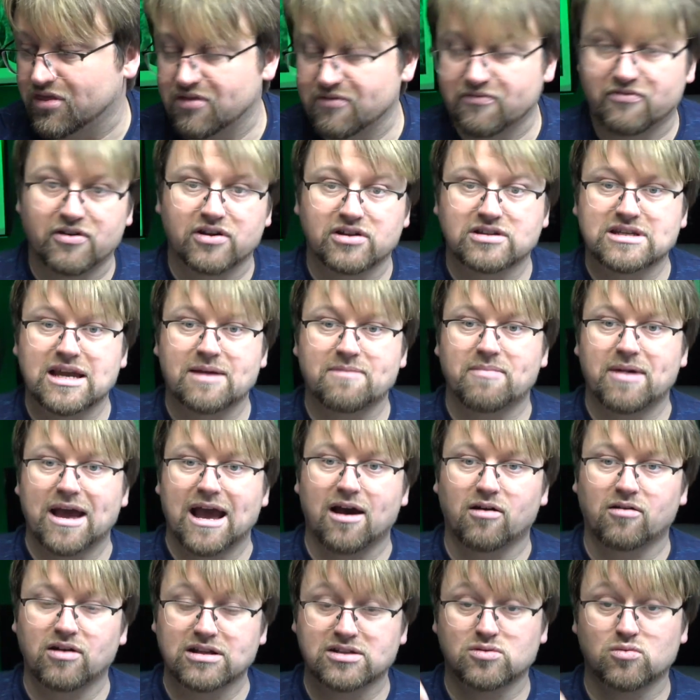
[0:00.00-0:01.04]
for
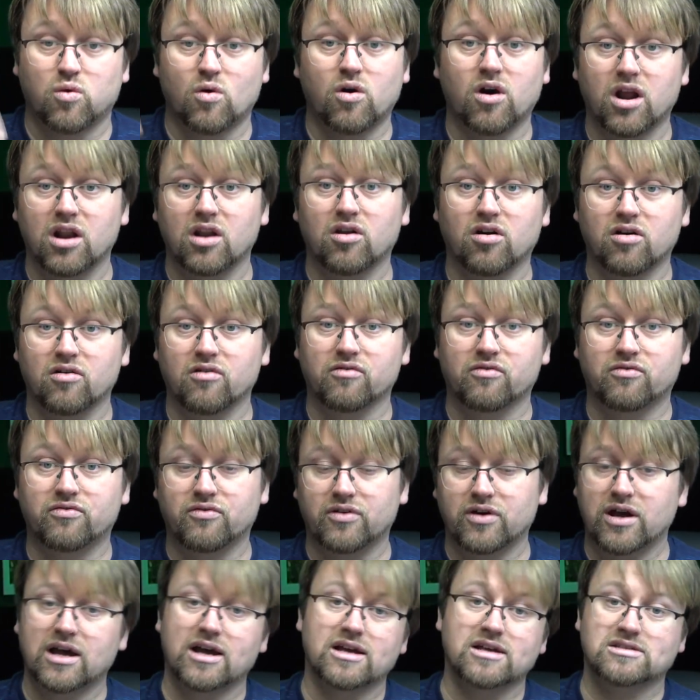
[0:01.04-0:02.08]
£10, there's quite a lot of
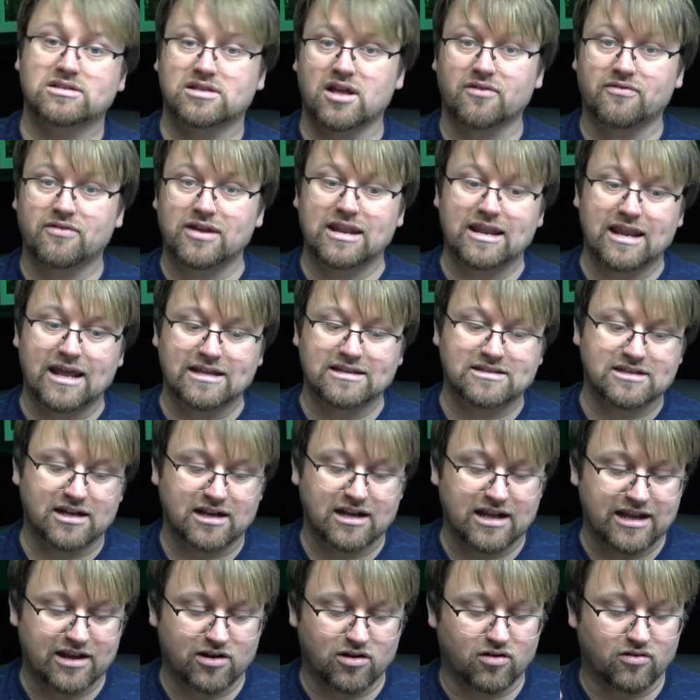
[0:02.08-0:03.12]
stuff in there to
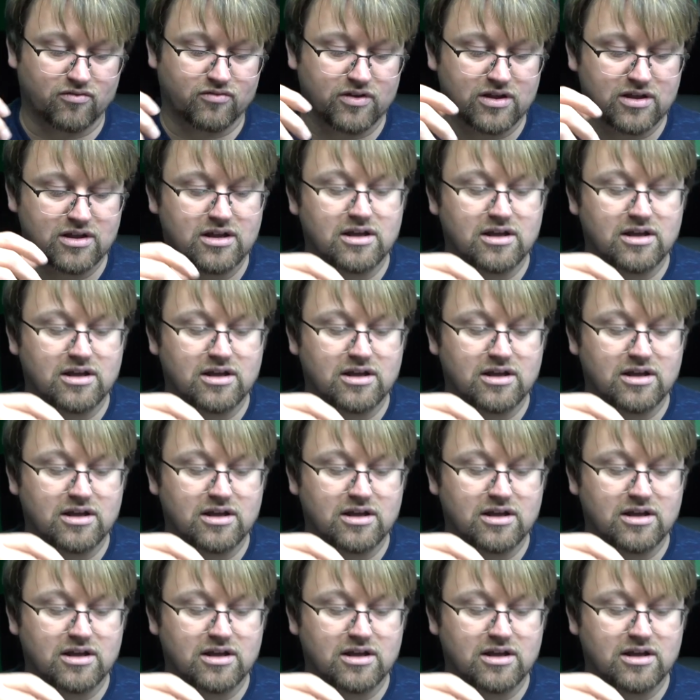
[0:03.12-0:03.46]
clean off.